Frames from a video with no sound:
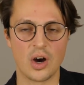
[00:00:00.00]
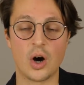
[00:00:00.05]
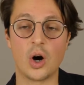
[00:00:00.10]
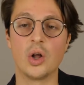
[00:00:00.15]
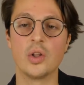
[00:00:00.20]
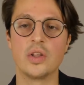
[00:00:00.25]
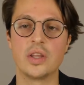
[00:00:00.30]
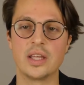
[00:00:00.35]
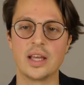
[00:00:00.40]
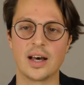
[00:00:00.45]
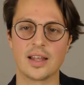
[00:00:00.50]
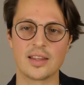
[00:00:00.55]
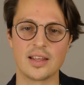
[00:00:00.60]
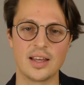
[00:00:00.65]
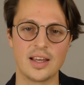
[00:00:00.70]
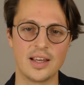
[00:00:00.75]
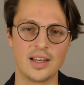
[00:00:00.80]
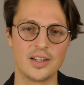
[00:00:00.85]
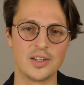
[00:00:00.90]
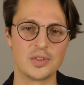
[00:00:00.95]
On the other
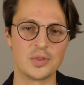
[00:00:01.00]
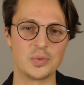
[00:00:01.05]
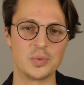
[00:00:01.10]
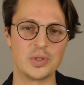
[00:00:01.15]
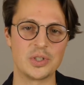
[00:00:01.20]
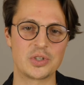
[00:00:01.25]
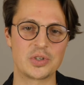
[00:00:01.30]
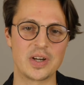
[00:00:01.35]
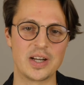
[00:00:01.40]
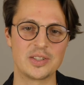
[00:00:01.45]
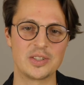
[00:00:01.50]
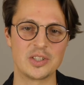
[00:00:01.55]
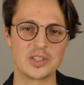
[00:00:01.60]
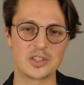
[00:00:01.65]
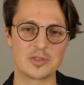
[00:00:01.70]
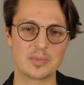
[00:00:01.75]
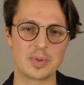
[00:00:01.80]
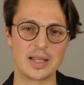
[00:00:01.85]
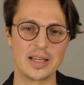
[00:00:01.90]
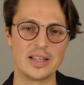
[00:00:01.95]
hand, we try to
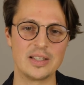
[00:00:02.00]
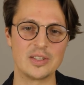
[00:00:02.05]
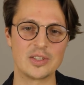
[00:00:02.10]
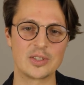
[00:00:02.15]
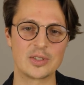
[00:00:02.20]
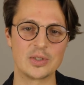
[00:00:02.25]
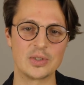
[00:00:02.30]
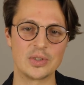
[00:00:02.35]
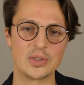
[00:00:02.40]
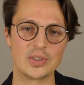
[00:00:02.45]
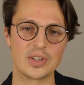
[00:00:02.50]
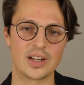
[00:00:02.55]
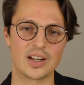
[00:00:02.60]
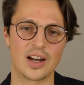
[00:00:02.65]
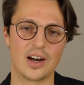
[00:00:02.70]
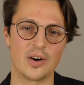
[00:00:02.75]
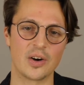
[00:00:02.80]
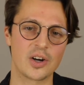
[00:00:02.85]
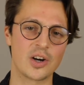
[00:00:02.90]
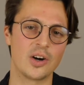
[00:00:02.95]
explain to
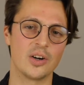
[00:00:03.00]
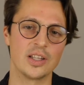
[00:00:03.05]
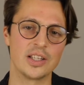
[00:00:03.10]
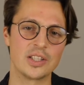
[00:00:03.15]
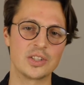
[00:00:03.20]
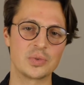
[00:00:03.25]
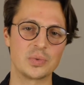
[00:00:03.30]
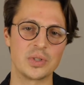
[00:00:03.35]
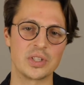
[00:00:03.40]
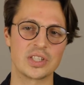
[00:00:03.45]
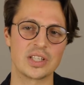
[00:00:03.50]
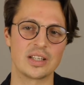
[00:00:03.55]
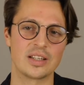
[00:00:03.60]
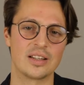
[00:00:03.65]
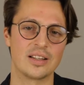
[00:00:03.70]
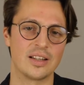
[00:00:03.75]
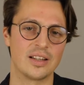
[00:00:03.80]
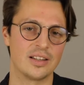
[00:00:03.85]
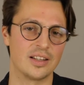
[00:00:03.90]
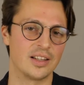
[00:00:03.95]
our colleagues which
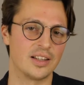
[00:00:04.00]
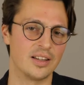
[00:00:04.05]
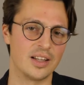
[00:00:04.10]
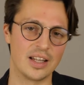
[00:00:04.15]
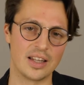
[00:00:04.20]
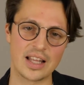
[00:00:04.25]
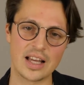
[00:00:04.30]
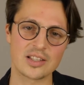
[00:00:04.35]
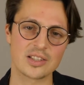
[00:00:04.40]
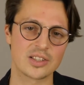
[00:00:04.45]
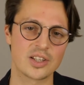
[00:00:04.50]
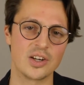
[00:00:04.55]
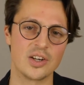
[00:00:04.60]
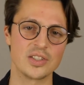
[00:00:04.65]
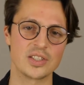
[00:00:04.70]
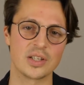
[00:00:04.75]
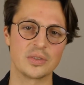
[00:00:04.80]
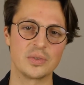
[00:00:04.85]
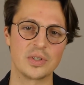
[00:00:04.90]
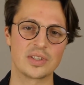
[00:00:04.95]
had less
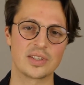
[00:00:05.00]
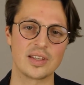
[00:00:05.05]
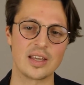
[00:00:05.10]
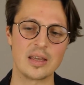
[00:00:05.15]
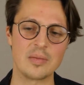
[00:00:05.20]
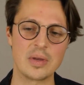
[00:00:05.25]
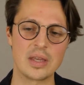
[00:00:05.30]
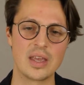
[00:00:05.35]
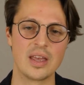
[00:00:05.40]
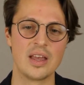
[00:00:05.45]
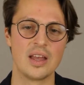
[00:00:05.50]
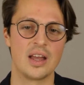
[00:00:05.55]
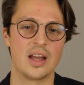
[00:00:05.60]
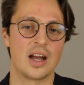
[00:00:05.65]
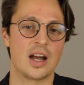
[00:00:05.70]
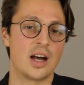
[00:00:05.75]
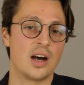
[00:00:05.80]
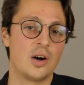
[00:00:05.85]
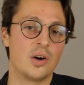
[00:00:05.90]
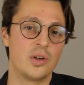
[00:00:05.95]
contact with gaming
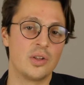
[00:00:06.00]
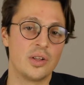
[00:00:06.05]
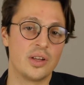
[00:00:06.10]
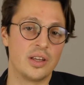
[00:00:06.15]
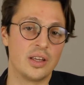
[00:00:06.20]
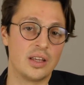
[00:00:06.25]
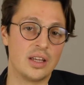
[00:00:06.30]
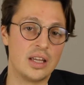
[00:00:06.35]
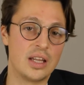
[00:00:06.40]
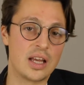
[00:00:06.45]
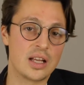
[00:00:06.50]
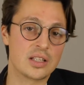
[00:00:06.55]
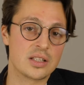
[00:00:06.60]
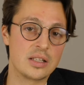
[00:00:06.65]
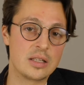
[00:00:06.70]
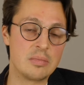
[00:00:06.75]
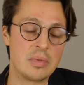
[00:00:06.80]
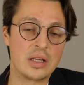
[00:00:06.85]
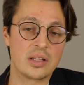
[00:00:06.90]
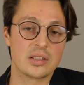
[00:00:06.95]
how it
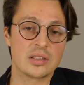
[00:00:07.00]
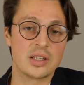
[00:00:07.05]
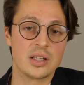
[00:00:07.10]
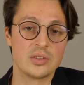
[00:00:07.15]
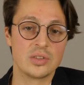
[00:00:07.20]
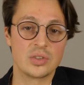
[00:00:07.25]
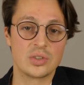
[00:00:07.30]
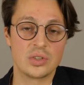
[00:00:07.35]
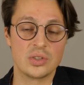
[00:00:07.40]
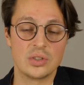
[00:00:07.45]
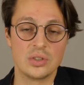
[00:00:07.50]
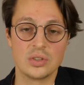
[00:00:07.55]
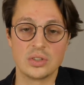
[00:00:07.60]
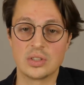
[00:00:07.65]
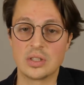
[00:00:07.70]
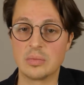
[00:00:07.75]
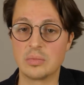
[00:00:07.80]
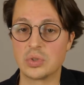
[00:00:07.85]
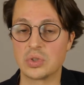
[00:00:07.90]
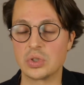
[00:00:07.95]
actually makes sense to use
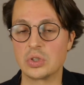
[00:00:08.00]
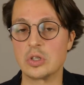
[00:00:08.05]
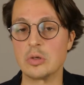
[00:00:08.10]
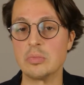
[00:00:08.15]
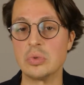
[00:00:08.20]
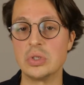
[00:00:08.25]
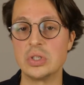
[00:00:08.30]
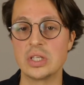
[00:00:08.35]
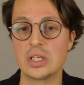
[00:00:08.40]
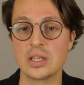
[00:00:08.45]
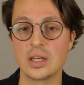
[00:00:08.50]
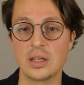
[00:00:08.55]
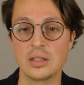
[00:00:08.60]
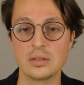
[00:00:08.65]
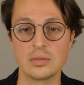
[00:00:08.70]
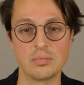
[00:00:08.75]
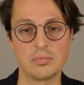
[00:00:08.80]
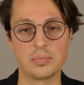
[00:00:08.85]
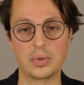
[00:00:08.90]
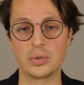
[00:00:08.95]
them to
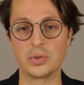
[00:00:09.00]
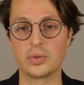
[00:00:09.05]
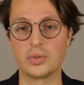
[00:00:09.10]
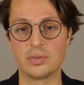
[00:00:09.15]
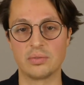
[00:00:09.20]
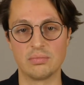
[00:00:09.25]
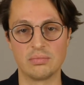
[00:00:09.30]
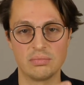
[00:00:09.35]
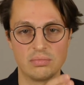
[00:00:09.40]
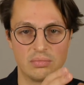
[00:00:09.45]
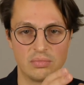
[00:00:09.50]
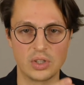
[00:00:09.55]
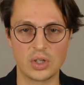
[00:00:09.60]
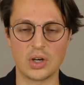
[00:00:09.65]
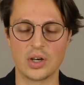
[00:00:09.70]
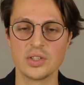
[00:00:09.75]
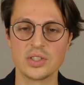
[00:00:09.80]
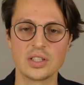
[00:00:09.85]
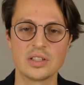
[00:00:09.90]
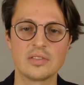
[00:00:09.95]
communicate both
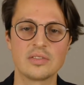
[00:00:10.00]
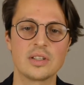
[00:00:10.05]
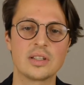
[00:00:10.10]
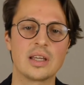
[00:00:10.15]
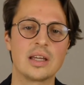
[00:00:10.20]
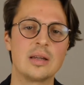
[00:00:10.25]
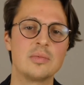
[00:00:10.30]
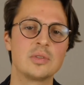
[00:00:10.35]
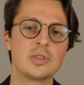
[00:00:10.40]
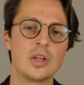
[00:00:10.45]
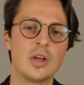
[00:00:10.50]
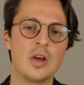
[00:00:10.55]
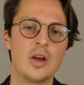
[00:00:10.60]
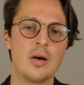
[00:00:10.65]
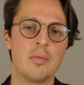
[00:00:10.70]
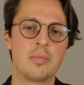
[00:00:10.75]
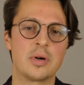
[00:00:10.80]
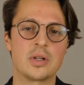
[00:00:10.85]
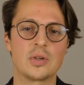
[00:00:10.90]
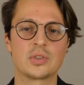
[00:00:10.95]
content of the games,
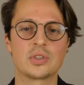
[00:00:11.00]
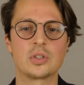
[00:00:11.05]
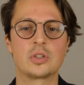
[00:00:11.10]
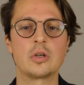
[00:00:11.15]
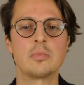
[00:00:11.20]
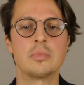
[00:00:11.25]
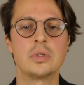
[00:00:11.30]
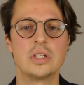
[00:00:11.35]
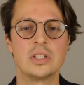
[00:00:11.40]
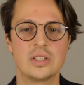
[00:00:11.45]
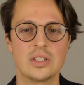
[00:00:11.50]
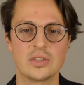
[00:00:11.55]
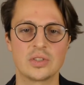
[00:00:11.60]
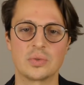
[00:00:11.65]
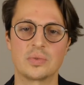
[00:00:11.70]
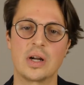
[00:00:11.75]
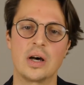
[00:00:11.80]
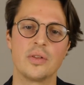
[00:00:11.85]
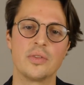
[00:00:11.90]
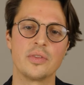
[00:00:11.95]
but also communities
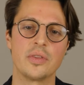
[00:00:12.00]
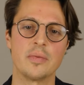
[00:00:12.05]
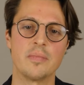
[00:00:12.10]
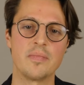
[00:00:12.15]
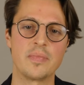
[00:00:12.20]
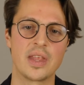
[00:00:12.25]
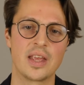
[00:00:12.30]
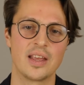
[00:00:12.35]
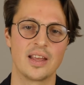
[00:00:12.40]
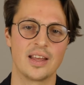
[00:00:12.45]
around them.